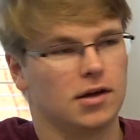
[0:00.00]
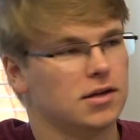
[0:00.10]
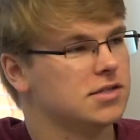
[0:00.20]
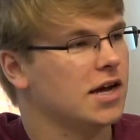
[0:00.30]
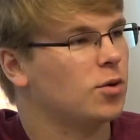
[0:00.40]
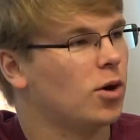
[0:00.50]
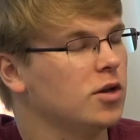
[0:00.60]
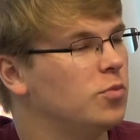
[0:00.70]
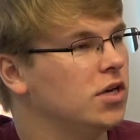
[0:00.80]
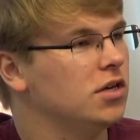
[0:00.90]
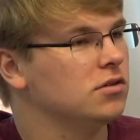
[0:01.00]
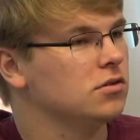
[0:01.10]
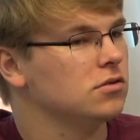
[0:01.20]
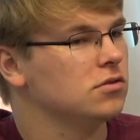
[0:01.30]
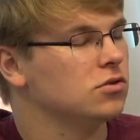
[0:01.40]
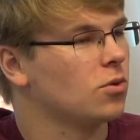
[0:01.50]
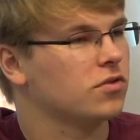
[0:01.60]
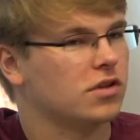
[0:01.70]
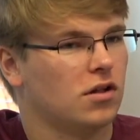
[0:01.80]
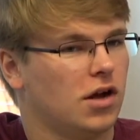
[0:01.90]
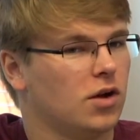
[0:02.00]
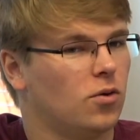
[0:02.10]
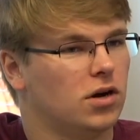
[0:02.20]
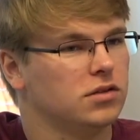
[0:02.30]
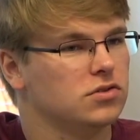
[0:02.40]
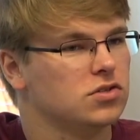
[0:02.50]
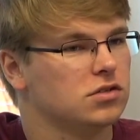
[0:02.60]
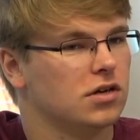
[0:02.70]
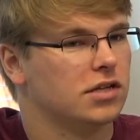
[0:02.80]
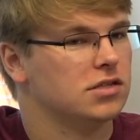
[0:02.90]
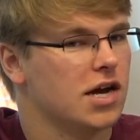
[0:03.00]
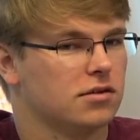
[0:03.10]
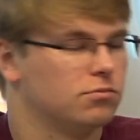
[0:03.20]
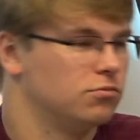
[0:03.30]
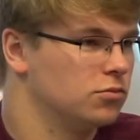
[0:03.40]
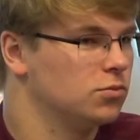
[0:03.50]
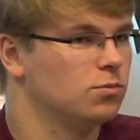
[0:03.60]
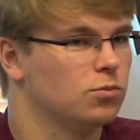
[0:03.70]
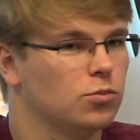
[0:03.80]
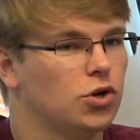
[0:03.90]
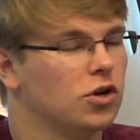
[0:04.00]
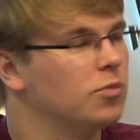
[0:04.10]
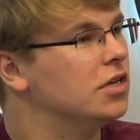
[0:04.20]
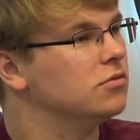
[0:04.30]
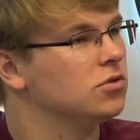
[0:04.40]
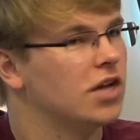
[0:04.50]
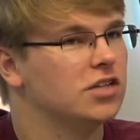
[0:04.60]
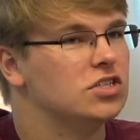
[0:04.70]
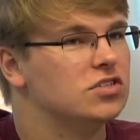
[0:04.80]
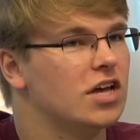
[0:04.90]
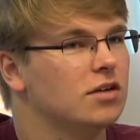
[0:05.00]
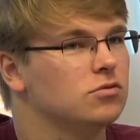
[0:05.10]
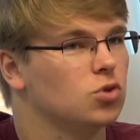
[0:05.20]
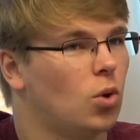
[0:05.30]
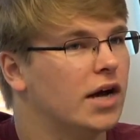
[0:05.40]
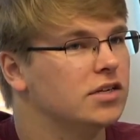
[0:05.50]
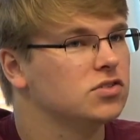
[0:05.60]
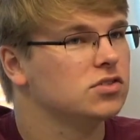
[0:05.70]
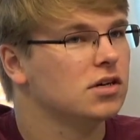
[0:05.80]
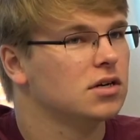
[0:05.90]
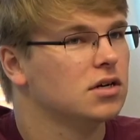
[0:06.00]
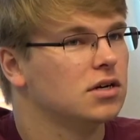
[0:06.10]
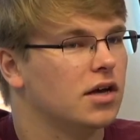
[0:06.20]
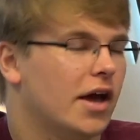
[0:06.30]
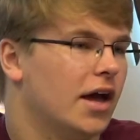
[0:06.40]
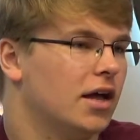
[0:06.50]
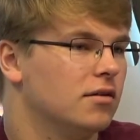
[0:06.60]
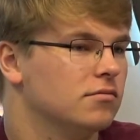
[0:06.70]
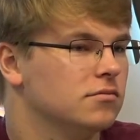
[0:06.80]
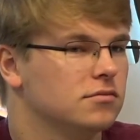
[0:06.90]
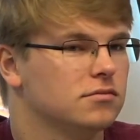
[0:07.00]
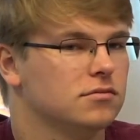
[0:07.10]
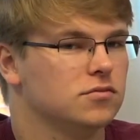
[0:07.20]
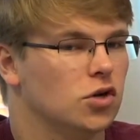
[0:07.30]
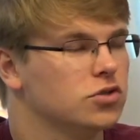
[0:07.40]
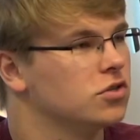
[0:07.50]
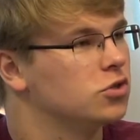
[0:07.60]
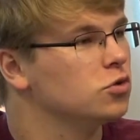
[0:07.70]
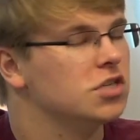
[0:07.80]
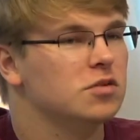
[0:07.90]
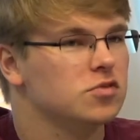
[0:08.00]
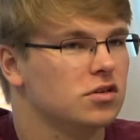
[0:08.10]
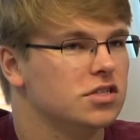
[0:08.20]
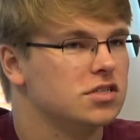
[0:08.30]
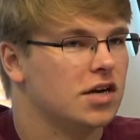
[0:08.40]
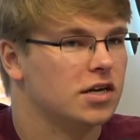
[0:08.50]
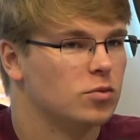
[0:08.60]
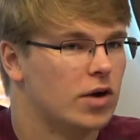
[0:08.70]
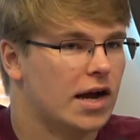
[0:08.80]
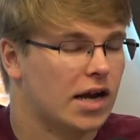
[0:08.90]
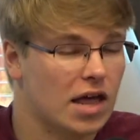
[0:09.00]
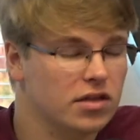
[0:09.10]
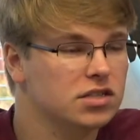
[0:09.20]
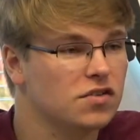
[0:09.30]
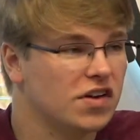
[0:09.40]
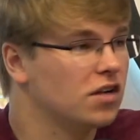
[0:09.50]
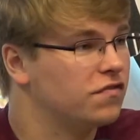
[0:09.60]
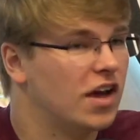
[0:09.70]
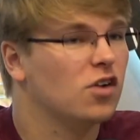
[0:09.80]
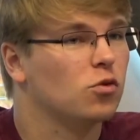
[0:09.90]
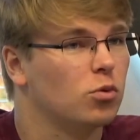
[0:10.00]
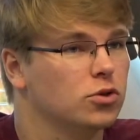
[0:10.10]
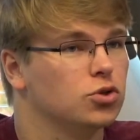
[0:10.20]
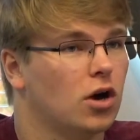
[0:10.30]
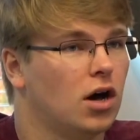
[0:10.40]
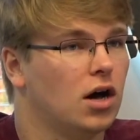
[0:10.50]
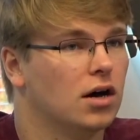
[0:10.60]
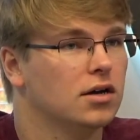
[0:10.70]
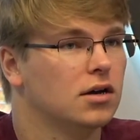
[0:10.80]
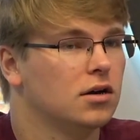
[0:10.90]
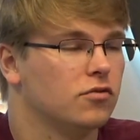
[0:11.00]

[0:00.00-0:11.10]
Tech already beat North Carolina once, and Tech could have beaten NC State twice. And those are the 2 teams on this side of the bracket. I think it's a very favorable draw for